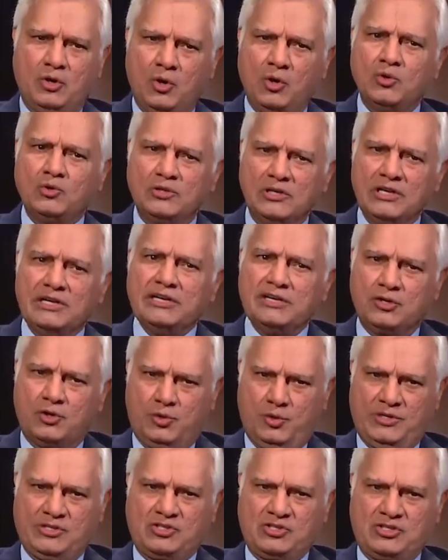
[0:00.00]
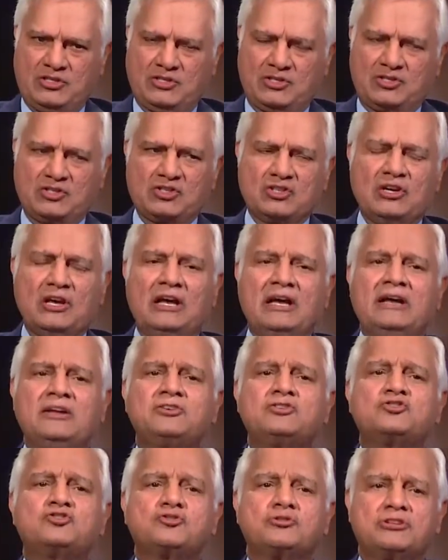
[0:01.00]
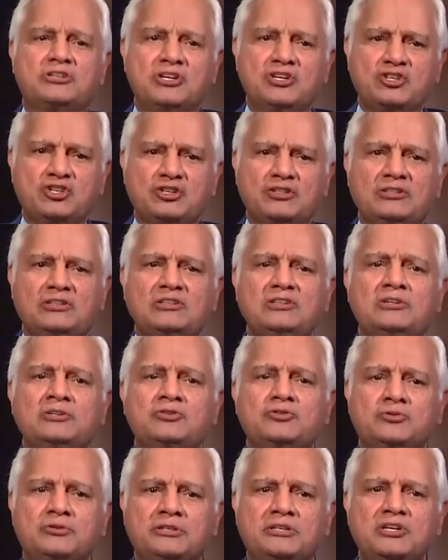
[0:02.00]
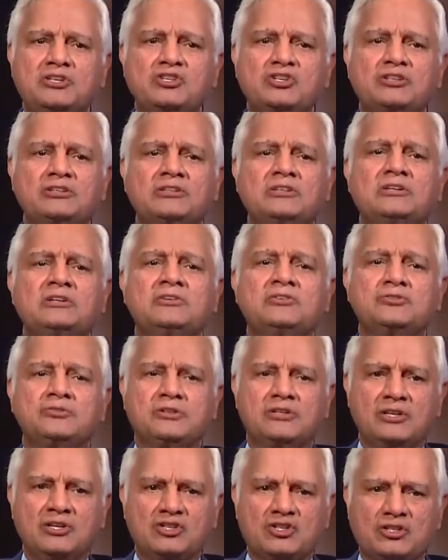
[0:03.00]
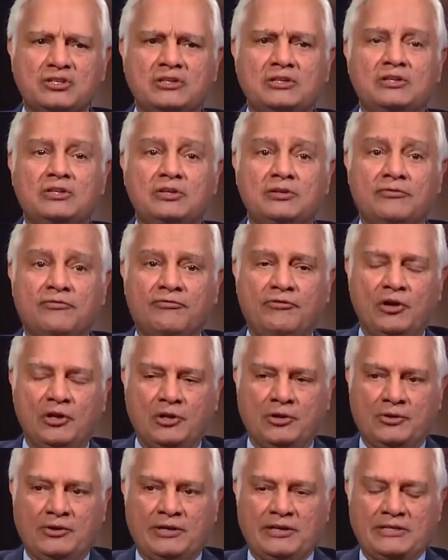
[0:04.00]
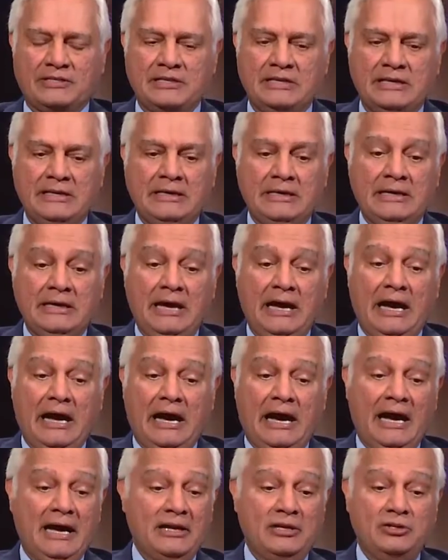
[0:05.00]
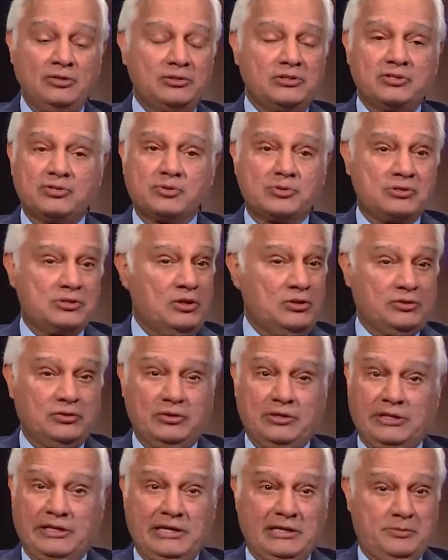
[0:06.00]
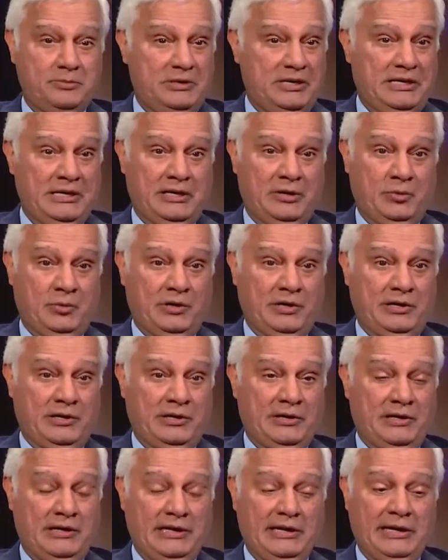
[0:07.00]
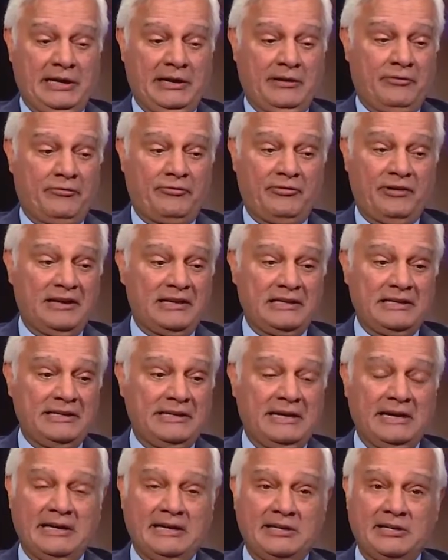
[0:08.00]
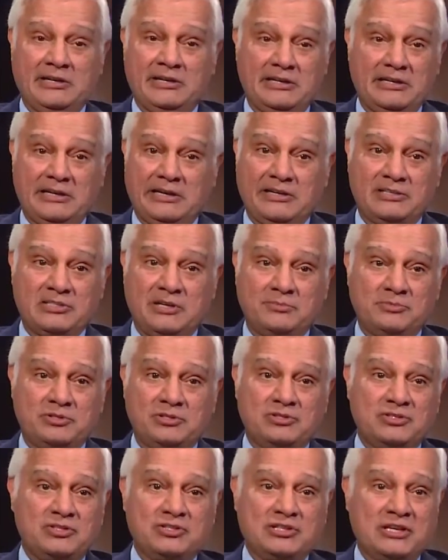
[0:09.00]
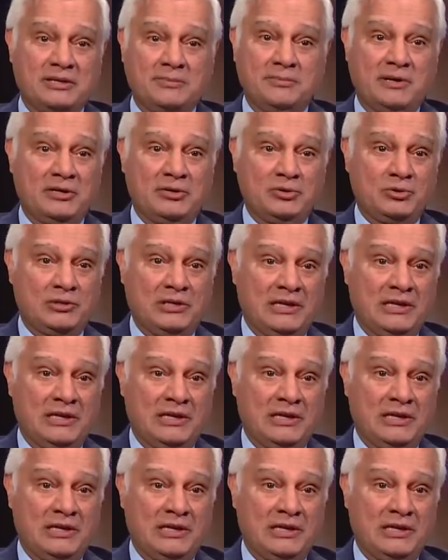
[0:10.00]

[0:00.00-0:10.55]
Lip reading: only questions. Tradition, tradition, tradition. You followed it. I knew this was not going to get me anywhere, and finally I attempted to take my own